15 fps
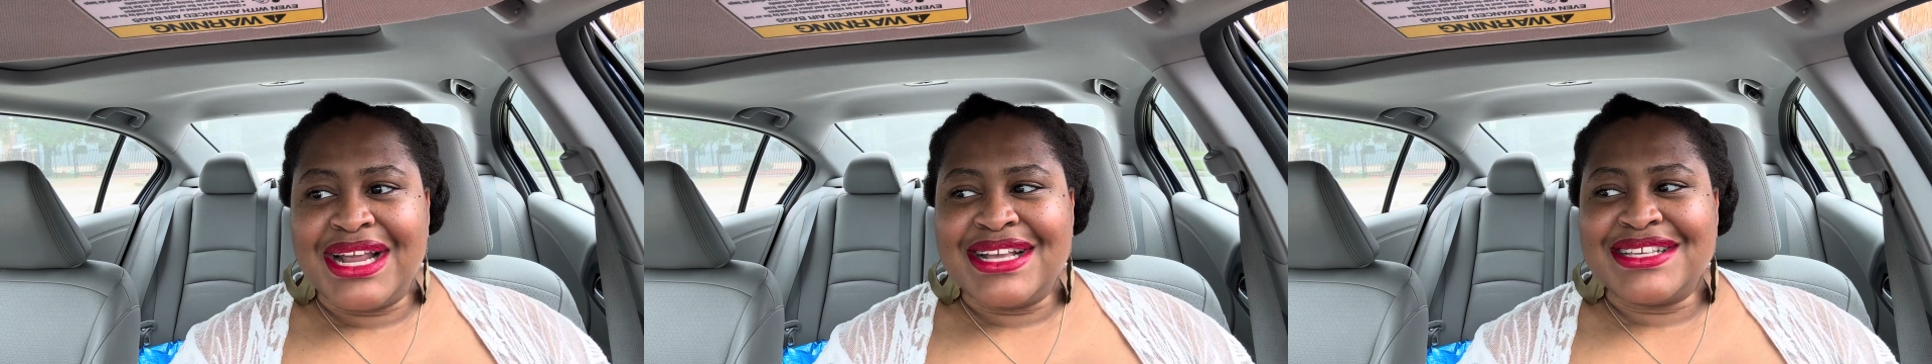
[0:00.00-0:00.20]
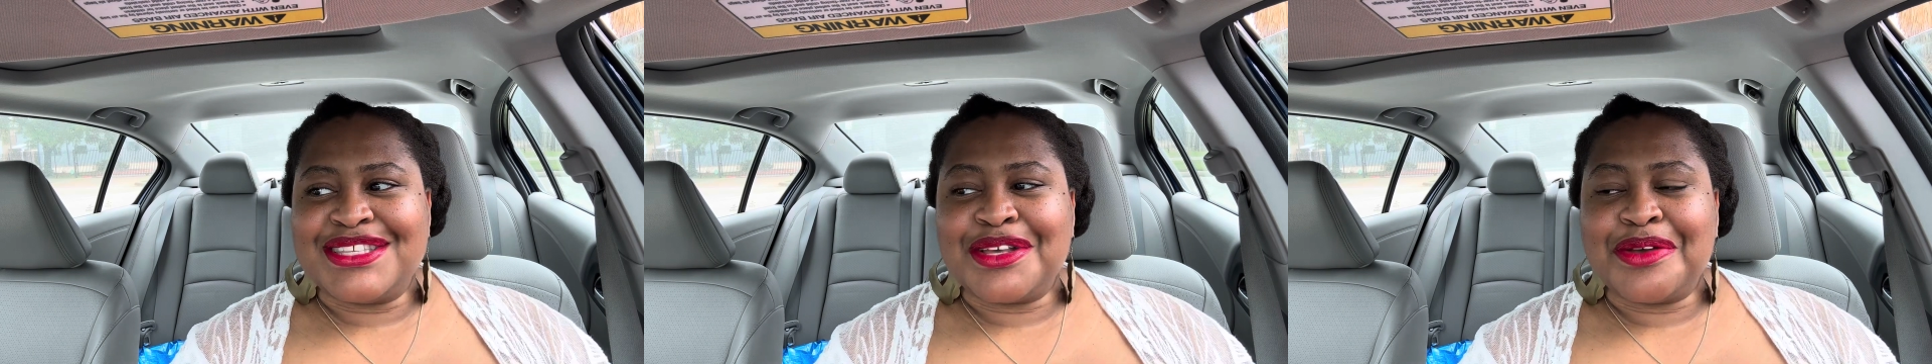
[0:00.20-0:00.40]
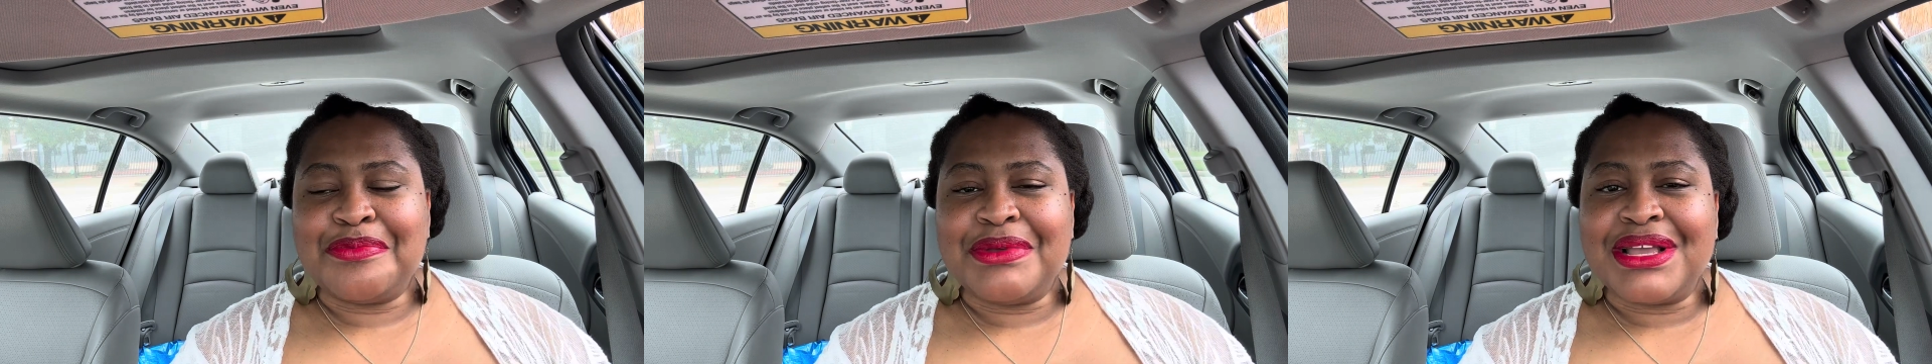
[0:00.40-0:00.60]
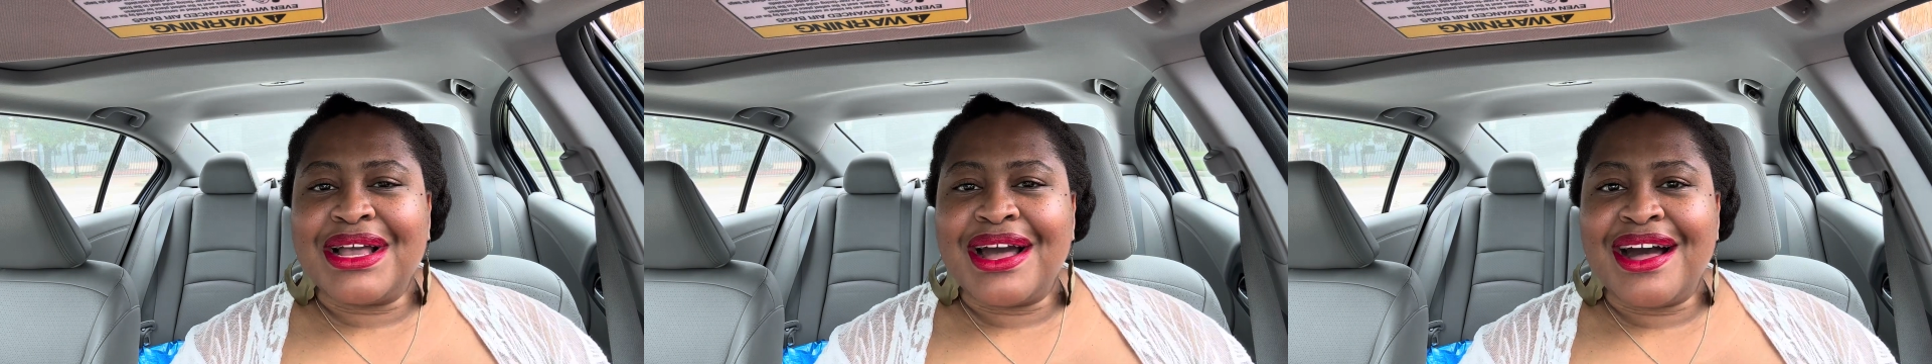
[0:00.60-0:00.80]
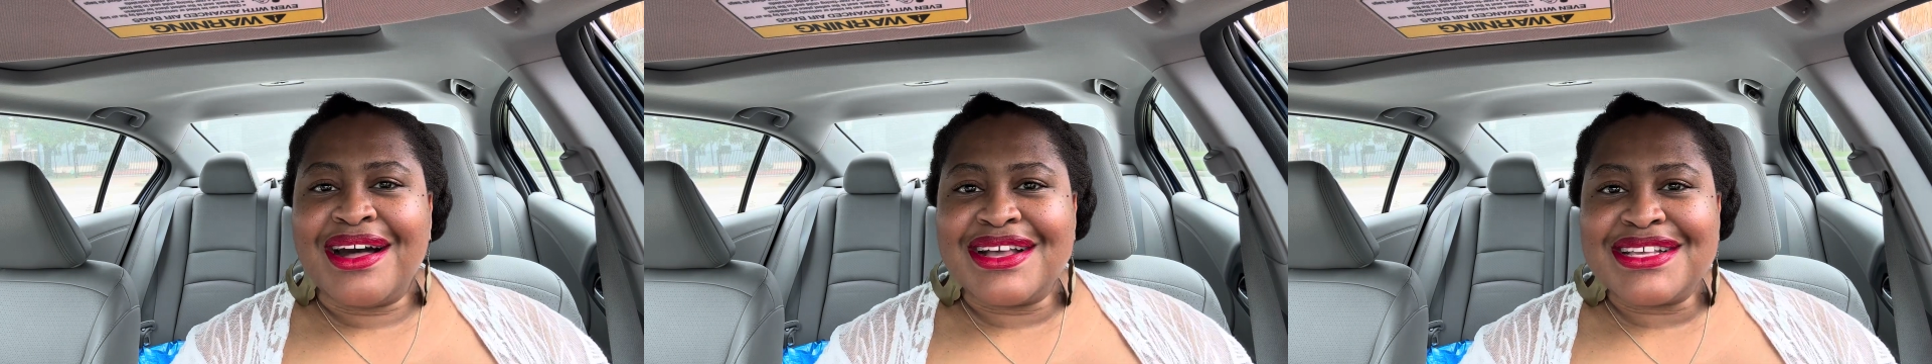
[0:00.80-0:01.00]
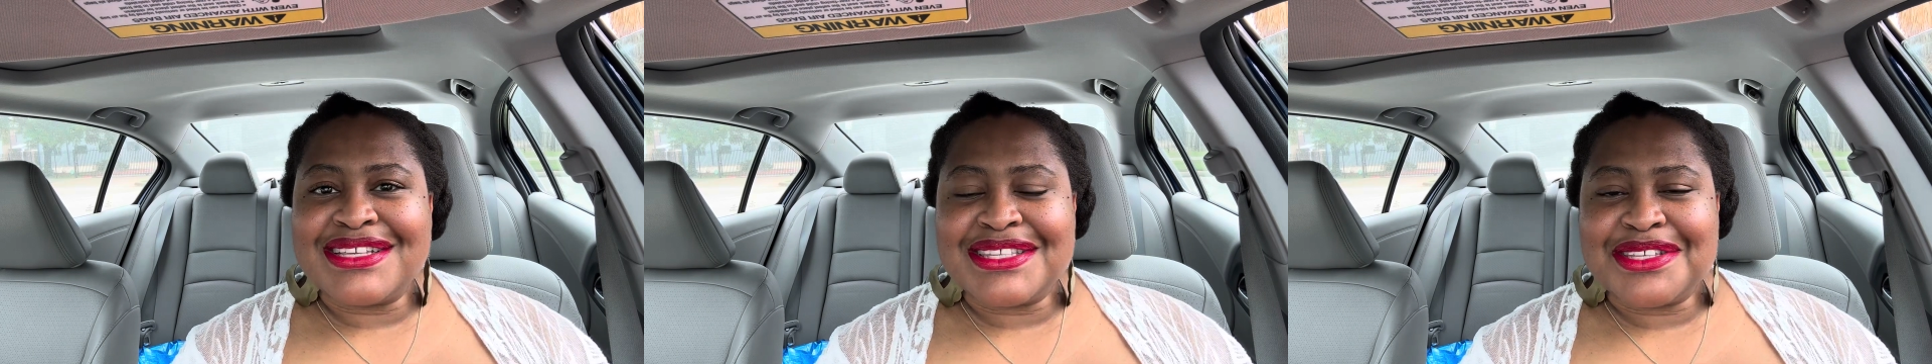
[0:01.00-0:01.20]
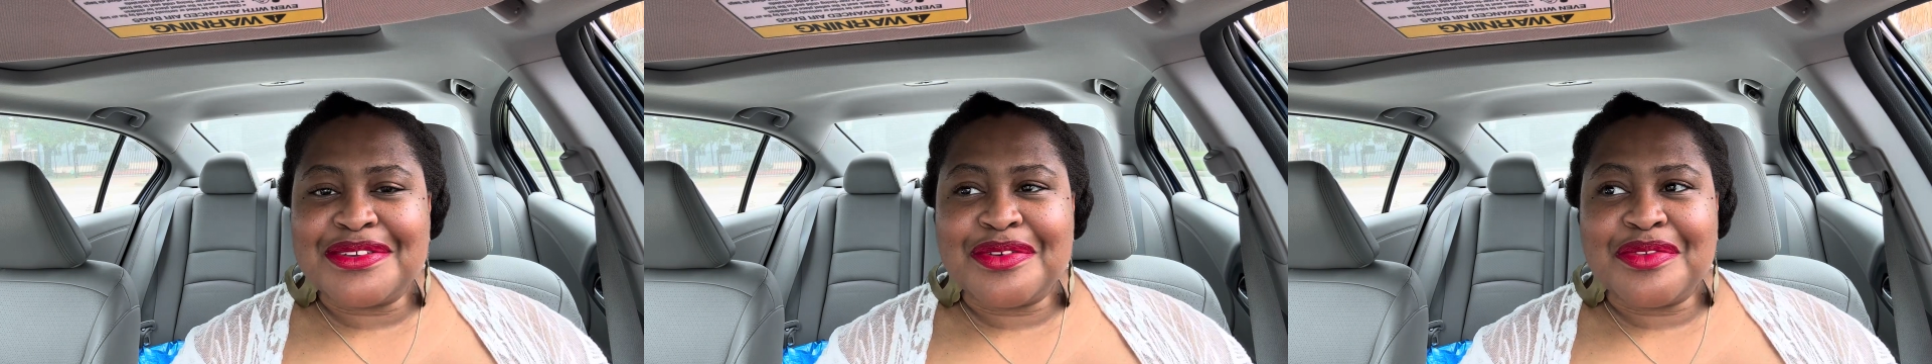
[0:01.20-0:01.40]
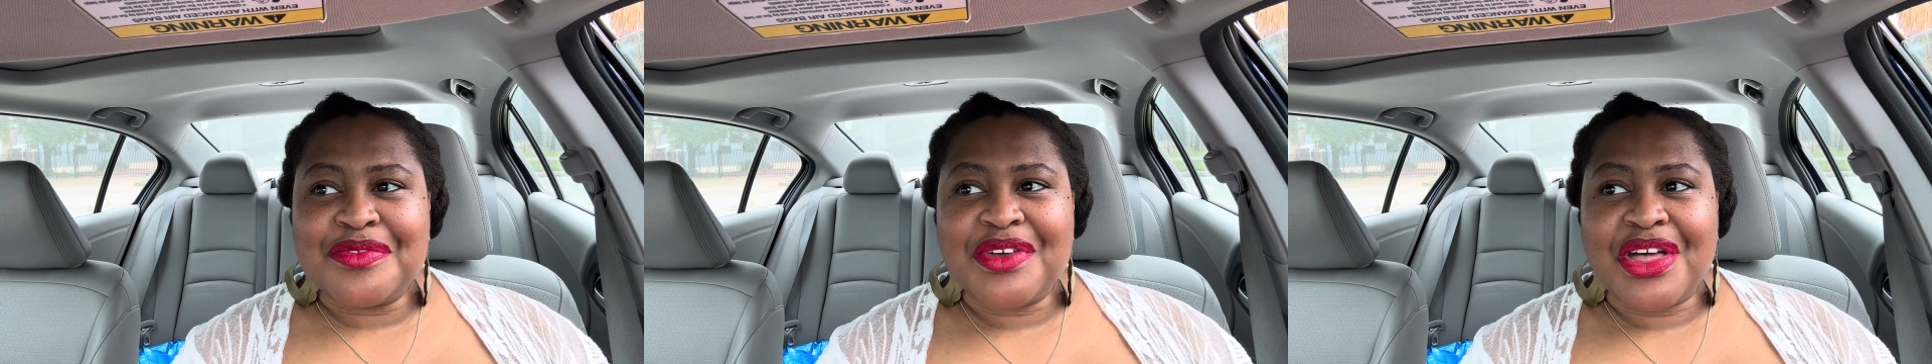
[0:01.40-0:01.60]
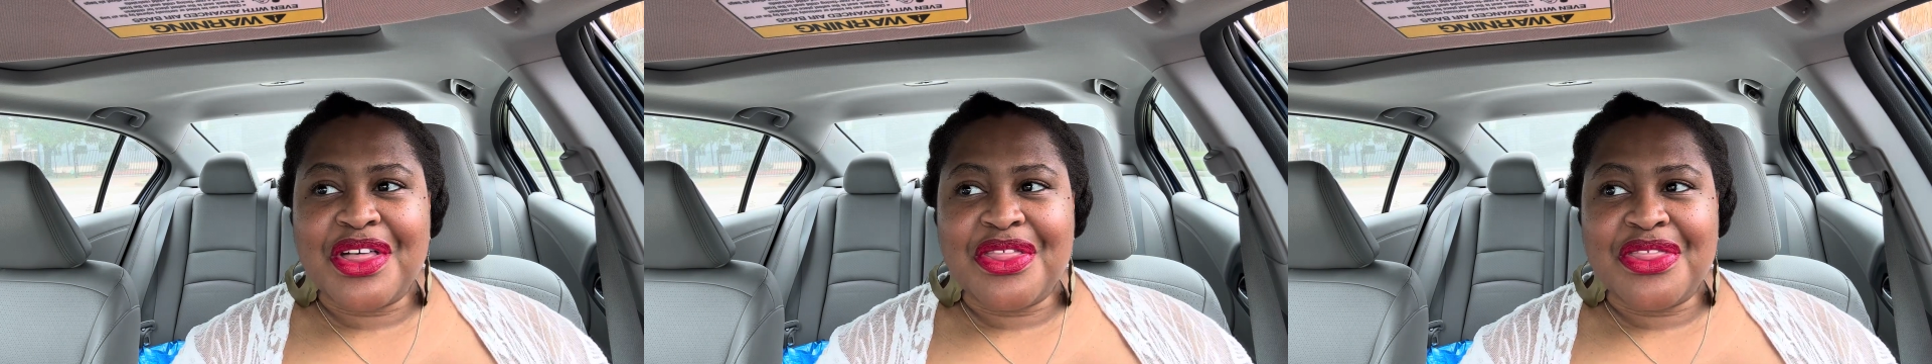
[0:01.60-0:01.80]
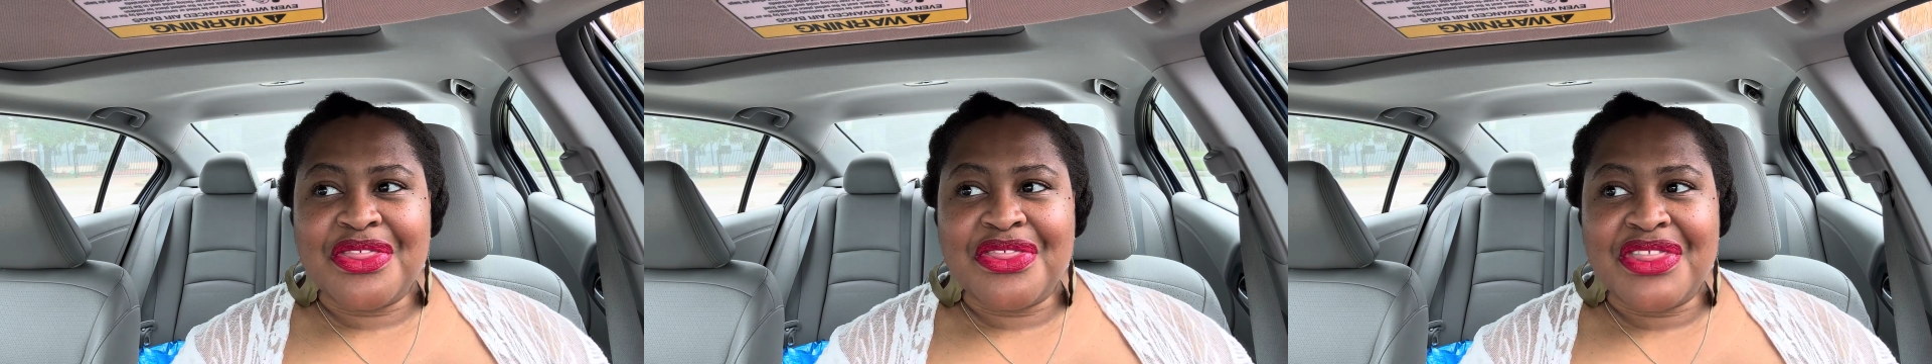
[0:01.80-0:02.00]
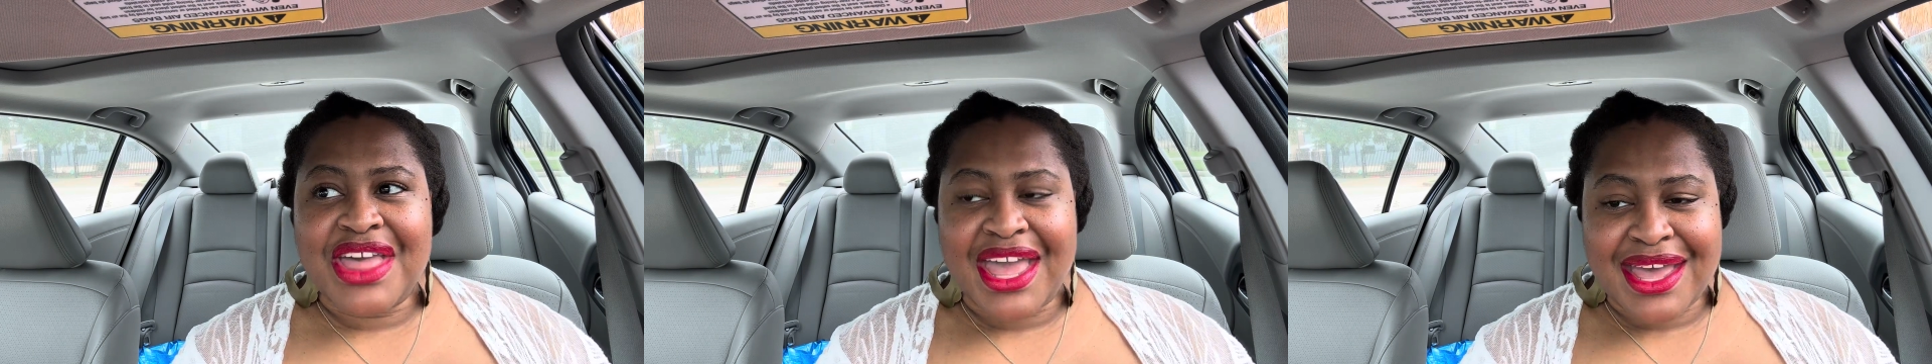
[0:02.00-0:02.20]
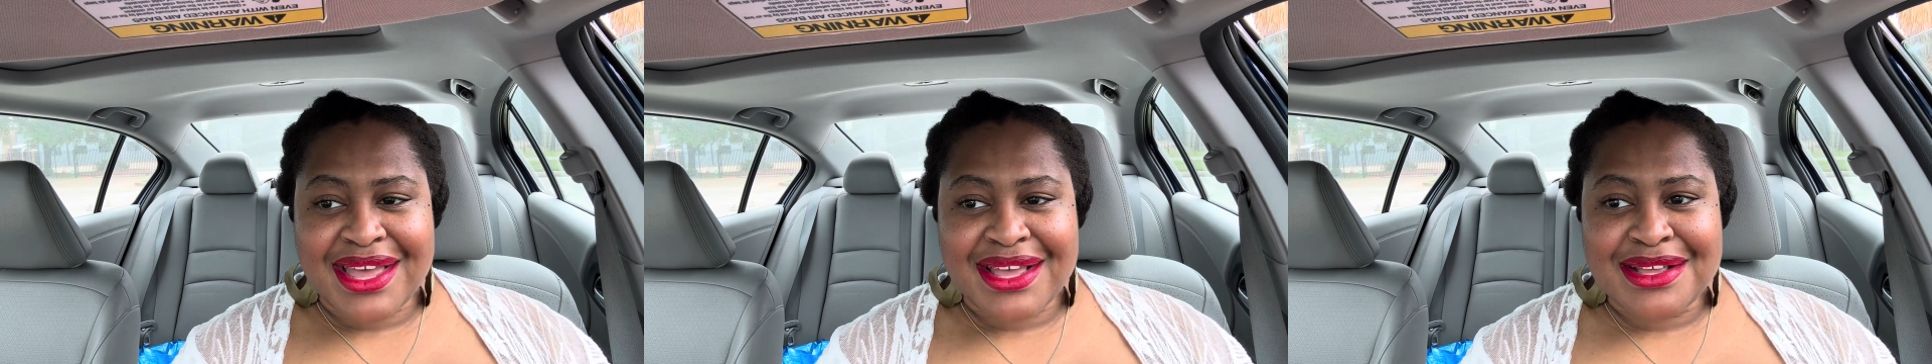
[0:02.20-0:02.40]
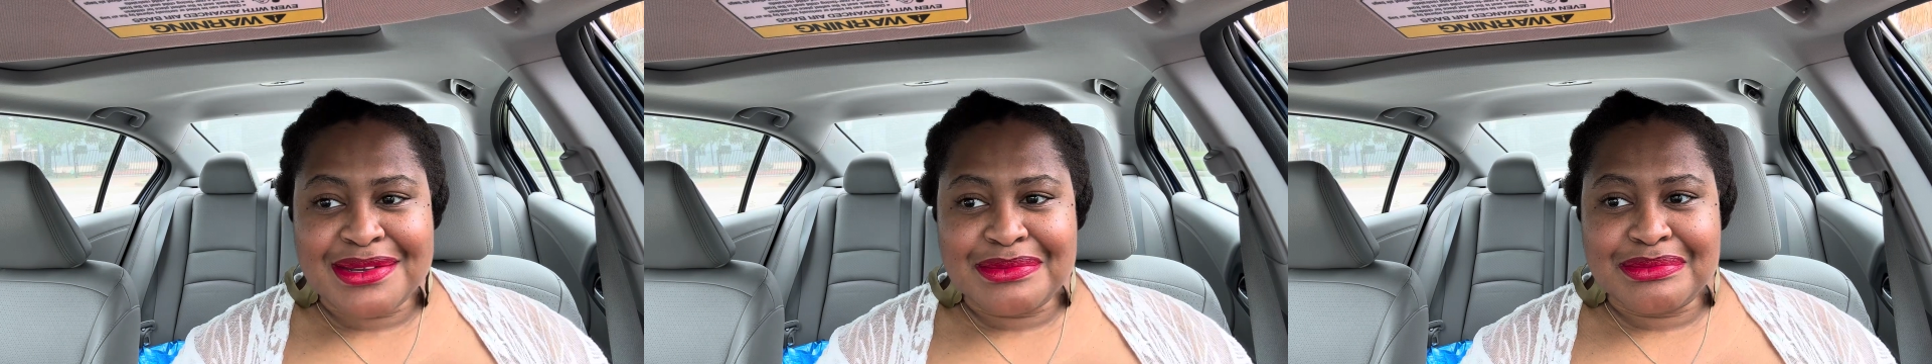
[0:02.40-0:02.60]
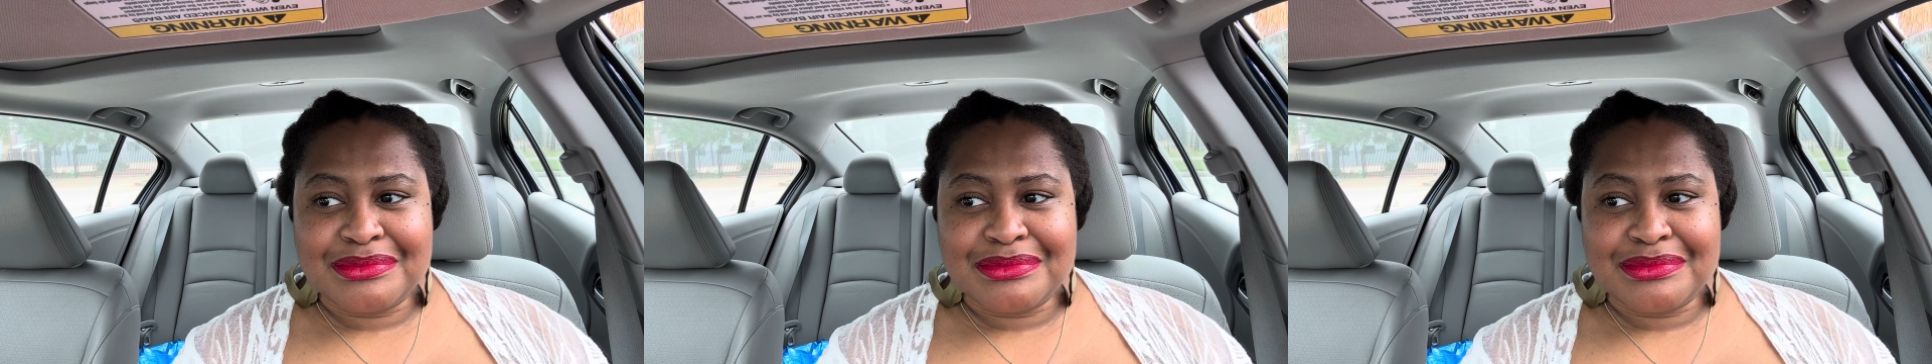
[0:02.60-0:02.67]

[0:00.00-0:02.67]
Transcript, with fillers: So because of that,